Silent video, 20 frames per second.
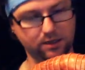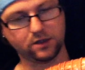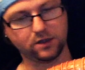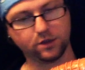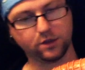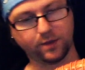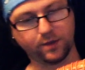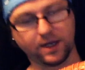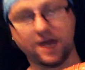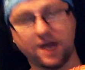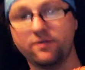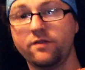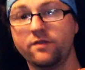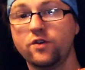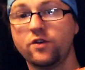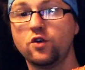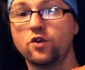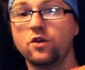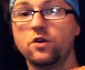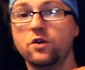just be careful of
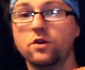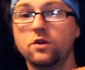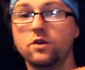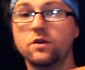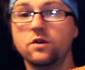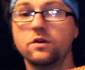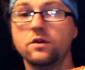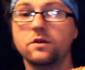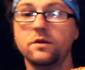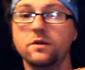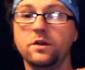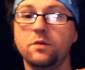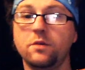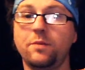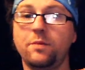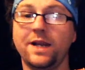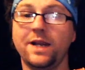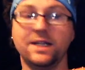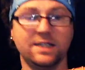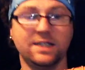your
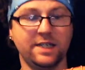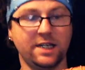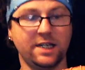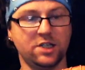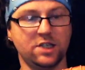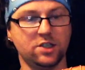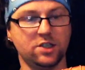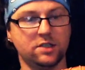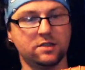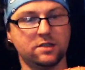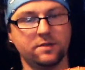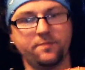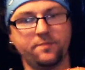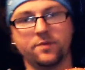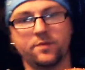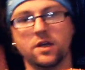blending edges.